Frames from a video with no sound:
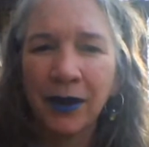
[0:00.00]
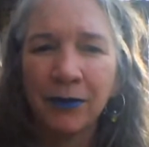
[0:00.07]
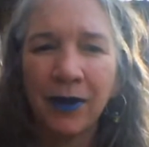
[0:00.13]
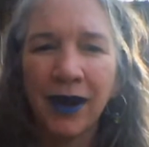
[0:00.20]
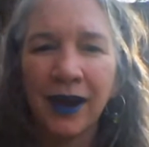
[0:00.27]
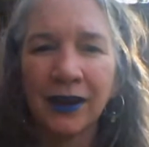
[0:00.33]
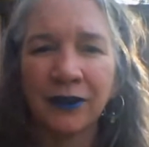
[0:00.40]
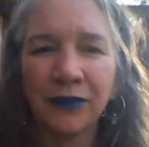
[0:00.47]

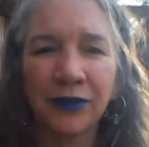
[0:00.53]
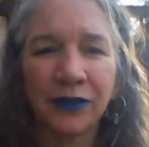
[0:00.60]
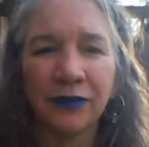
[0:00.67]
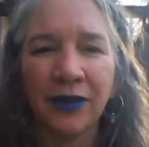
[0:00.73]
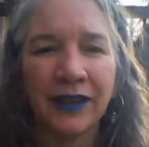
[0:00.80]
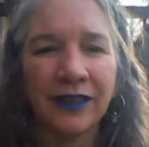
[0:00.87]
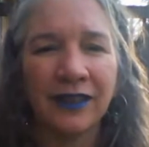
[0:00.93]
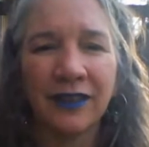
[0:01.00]
mind
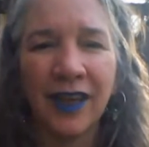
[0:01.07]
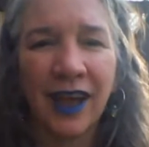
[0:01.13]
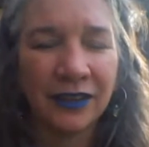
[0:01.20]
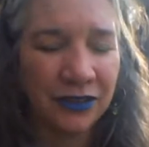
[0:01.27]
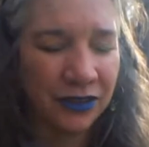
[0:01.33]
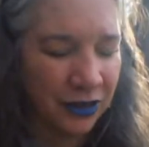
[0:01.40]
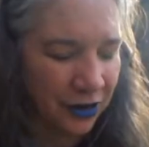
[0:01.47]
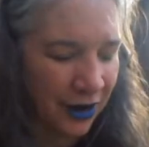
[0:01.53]
for like the
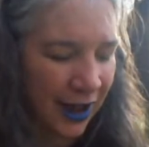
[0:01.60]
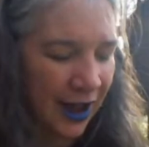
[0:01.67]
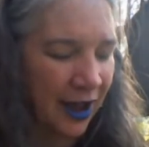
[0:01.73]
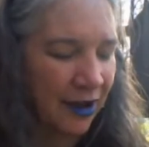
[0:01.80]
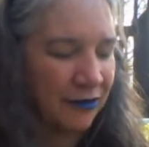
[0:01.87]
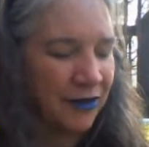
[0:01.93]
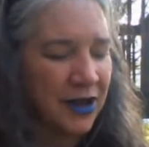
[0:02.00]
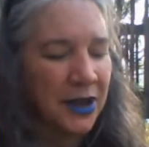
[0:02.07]
last year and a
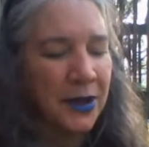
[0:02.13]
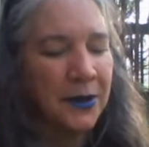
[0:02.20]
half.